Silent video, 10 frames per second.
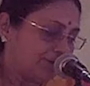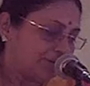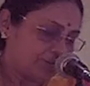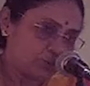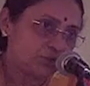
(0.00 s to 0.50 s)

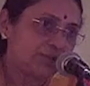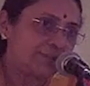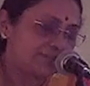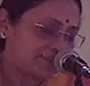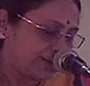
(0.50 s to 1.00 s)
Vastu
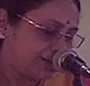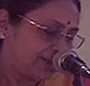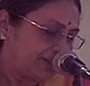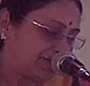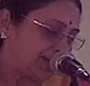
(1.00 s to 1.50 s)

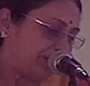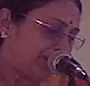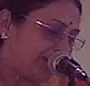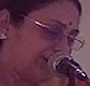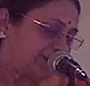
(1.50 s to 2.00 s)
Shastra is an
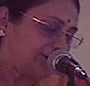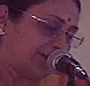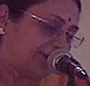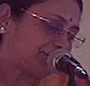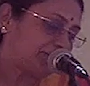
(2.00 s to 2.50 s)
applied
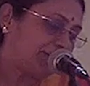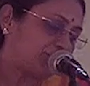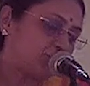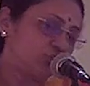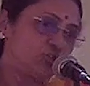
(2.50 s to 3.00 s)
science
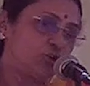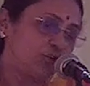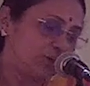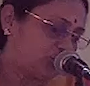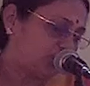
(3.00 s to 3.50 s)
based on
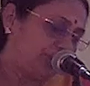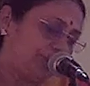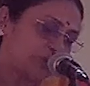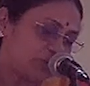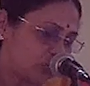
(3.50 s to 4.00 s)
geology,
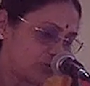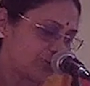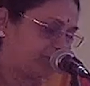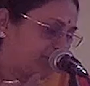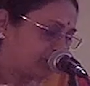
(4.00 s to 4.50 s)

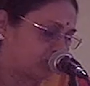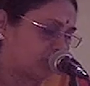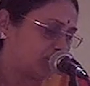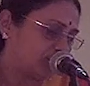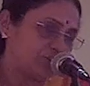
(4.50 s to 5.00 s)
geography,
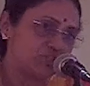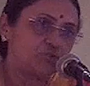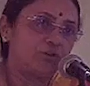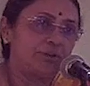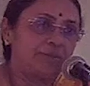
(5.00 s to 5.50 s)
astrology,
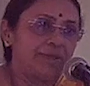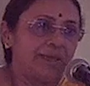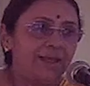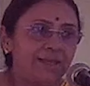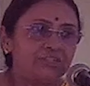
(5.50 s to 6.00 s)

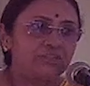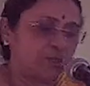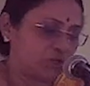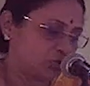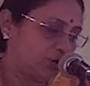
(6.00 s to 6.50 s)
astronomy,
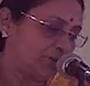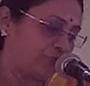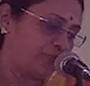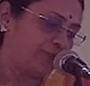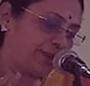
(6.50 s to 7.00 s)
algebra,
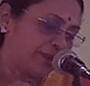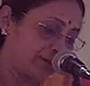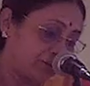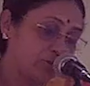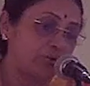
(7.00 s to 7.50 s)
geometry,
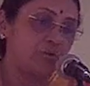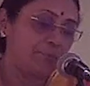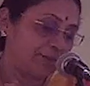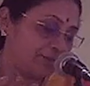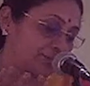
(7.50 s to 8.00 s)

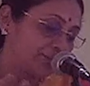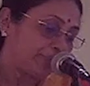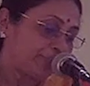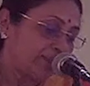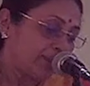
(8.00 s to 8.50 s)
ergonomics,
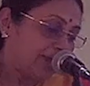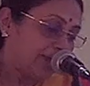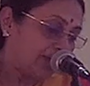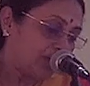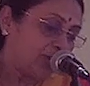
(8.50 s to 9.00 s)

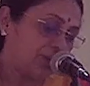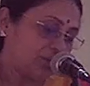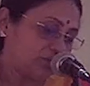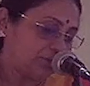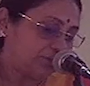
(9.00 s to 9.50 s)

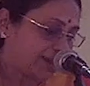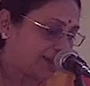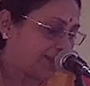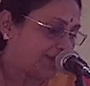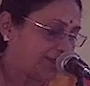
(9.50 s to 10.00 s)
ecology,
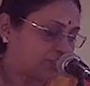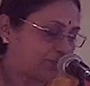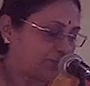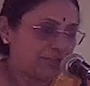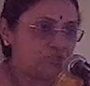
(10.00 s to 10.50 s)
mechanical and
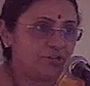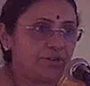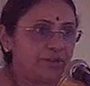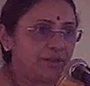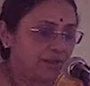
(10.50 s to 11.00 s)
civil
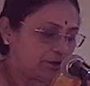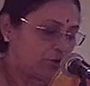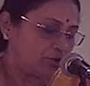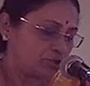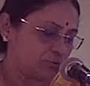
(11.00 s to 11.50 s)
engineering, and
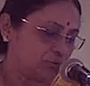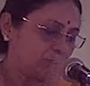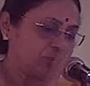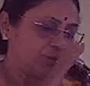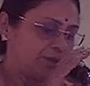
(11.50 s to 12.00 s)
also